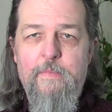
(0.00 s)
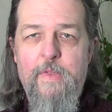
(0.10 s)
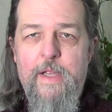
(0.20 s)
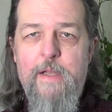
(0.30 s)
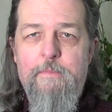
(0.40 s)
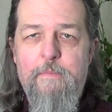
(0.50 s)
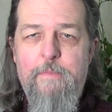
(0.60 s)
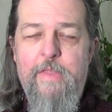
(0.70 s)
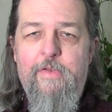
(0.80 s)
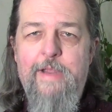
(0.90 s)
Well,
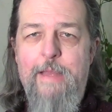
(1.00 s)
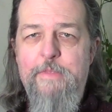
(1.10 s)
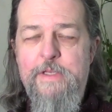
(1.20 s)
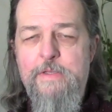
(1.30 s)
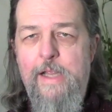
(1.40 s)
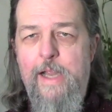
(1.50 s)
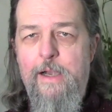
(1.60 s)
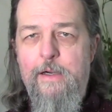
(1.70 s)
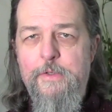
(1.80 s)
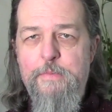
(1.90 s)
by the time this
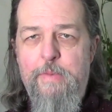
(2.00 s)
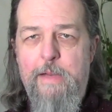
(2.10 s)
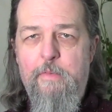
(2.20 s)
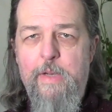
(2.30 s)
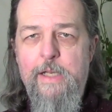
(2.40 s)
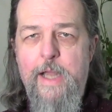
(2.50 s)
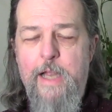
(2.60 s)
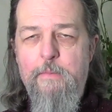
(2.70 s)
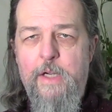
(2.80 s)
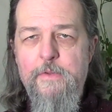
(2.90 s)
airs, probably
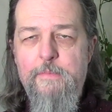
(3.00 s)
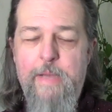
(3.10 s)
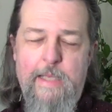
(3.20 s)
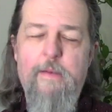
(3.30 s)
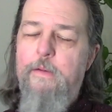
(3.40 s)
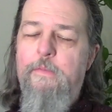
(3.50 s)
nine months. But